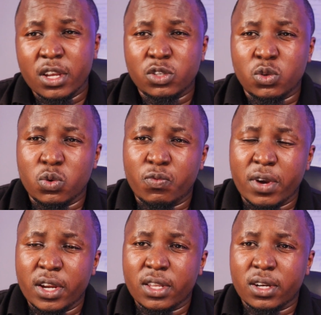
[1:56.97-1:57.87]
So you
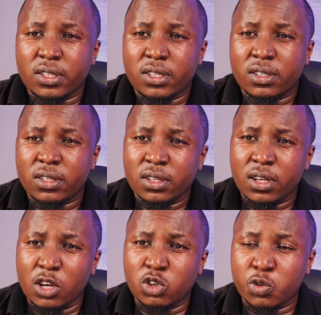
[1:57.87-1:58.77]
find that
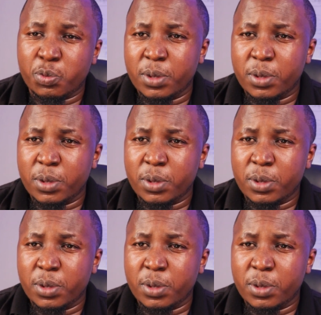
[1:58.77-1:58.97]
a lot of